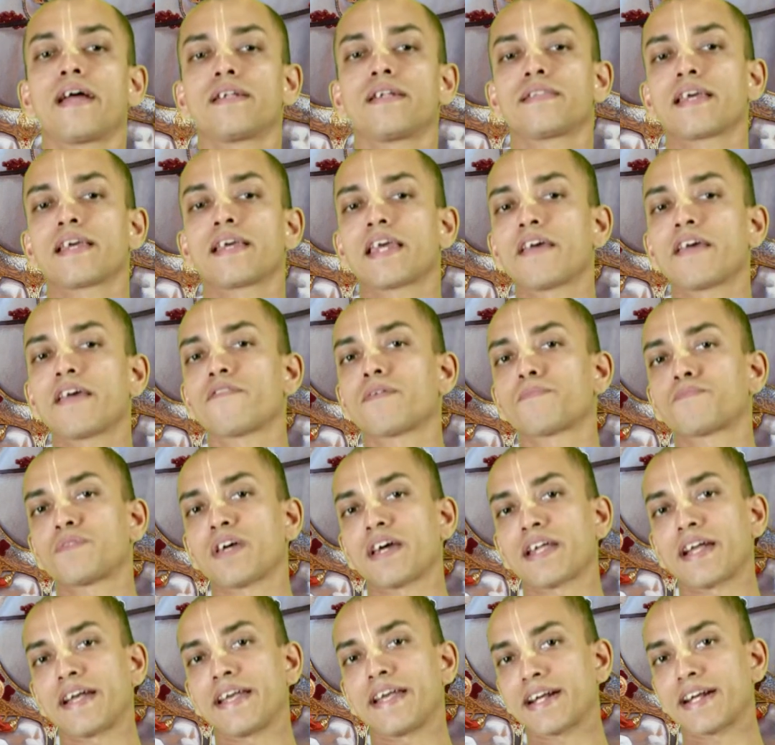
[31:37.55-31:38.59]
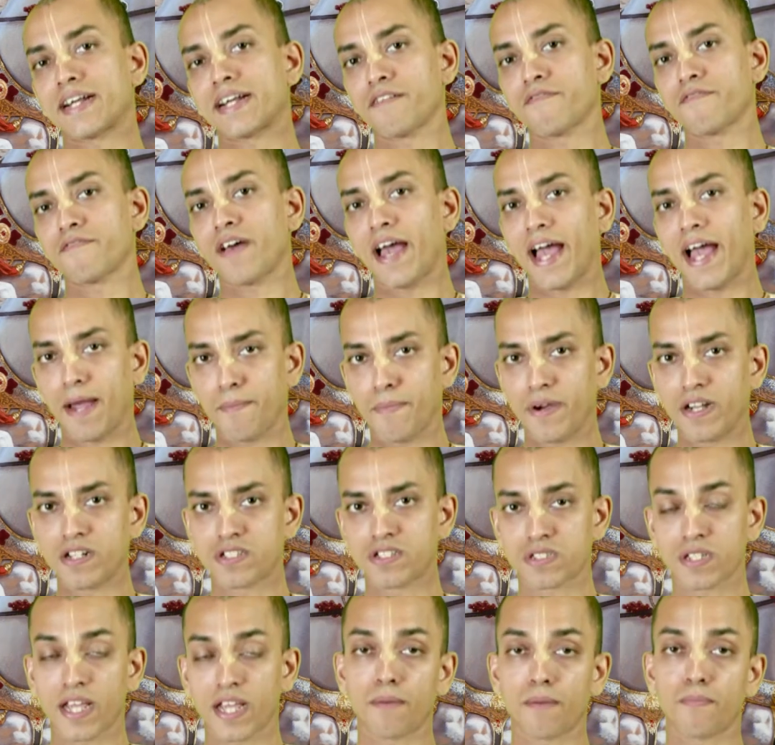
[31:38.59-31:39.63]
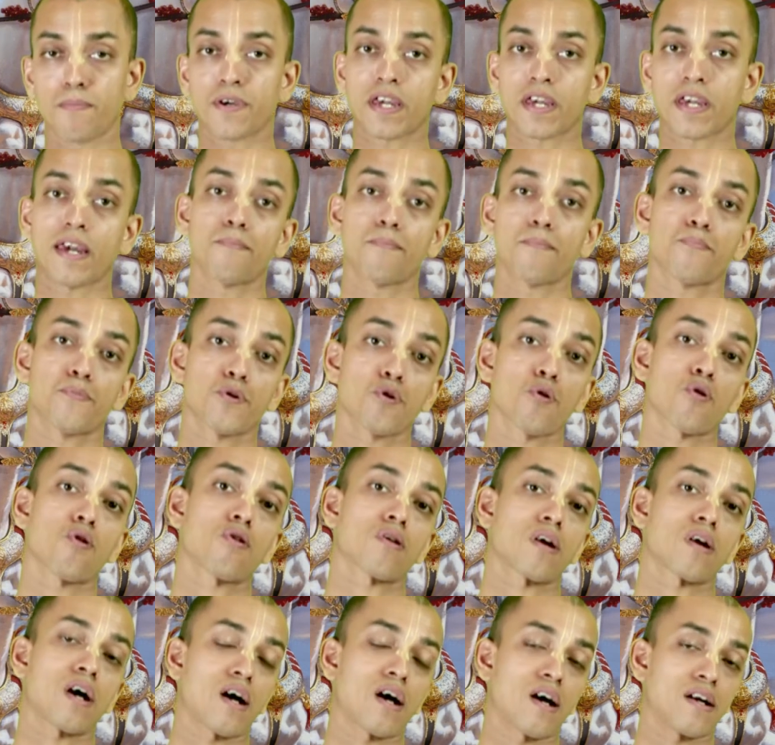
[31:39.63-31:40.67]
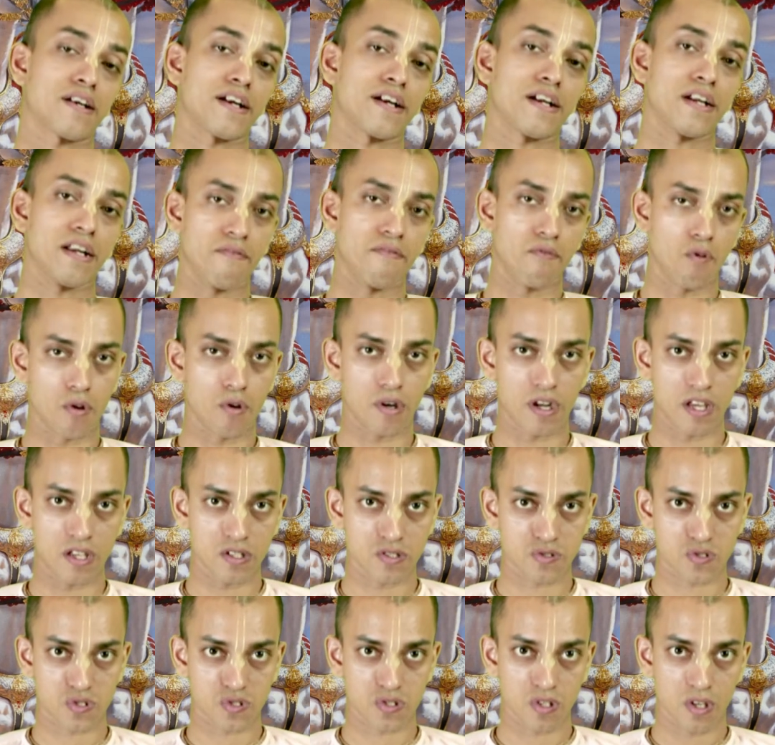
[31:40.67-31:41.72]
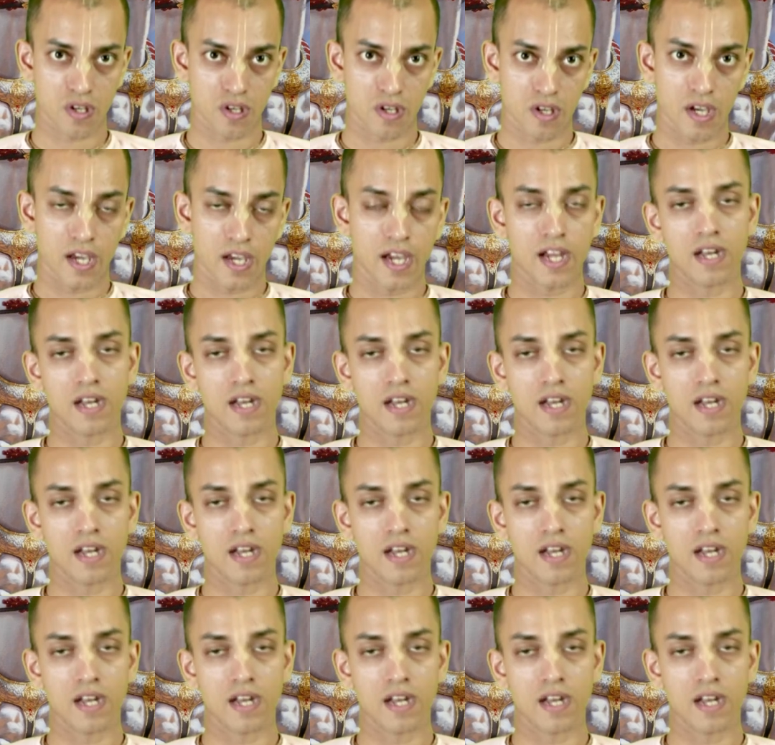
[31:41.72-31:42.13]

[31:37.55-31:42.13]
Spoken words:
and they gave up their addictive habits and became pure-hearted devotees.